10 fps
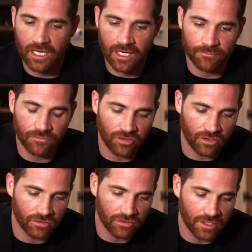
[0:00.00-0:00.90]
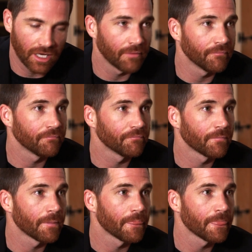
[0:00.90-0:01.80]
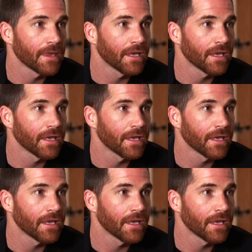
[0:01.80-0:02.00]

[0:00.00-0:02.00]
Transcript: and so you work as a team, yeah.